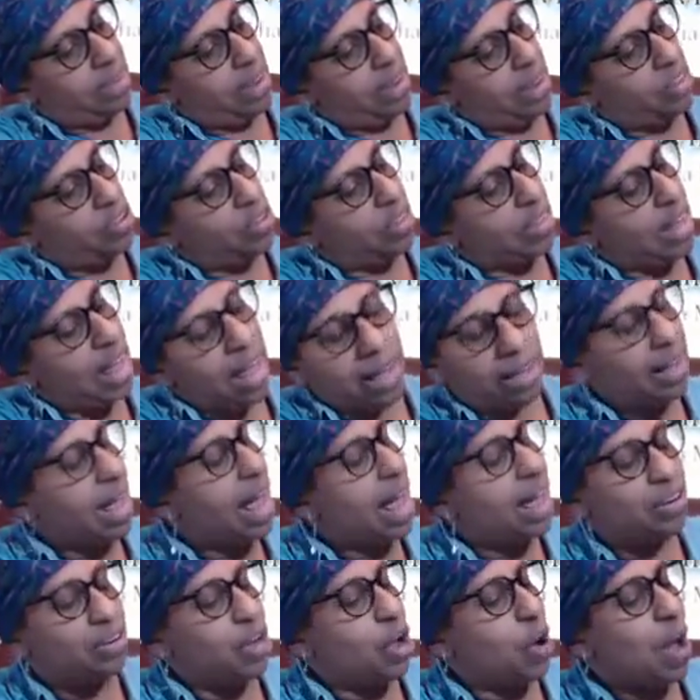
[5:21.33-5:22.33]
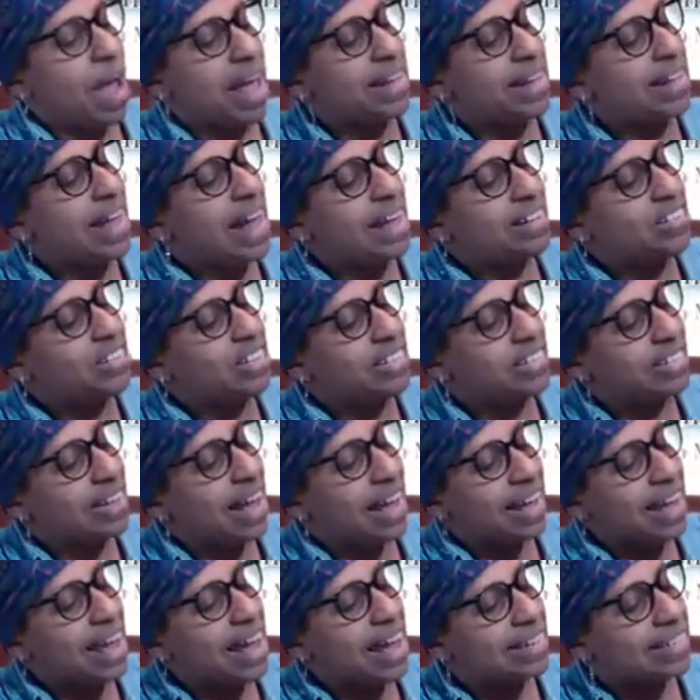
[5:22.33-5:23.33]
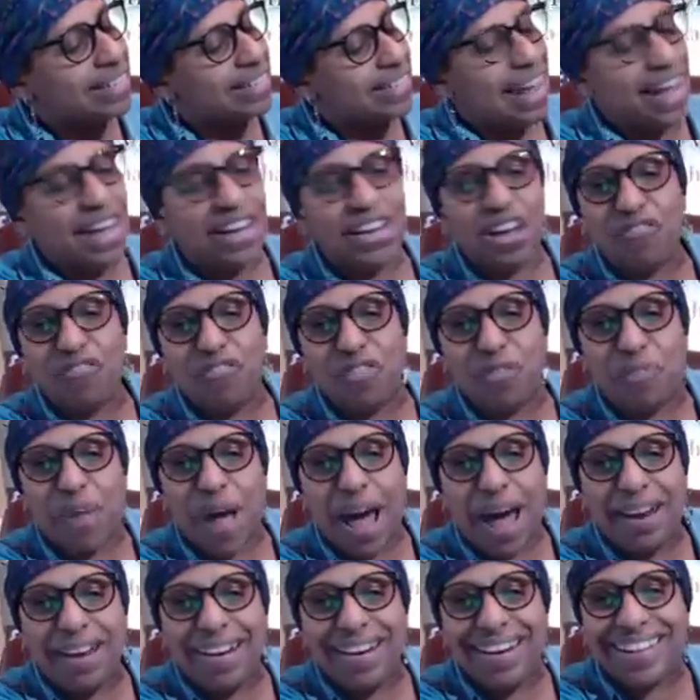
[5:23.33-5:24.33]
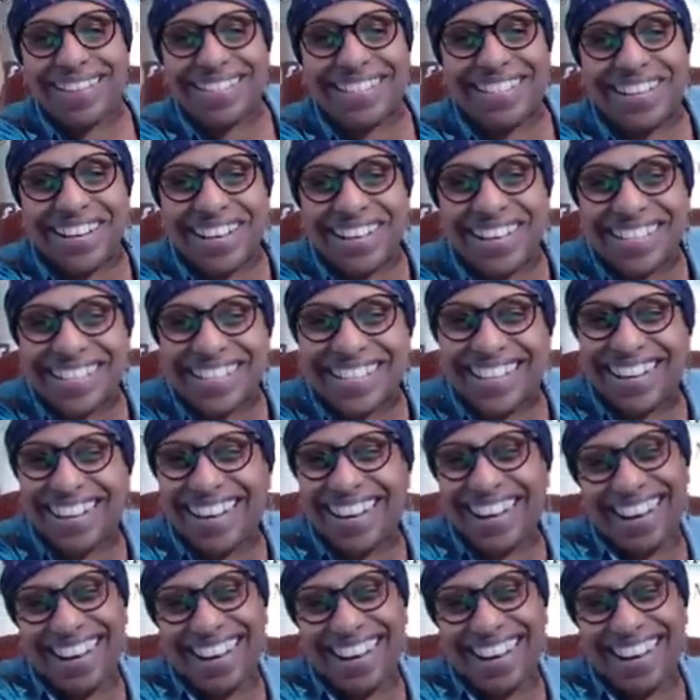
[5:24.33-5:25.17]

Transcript: I don't know. I can't say enough about it. It's just,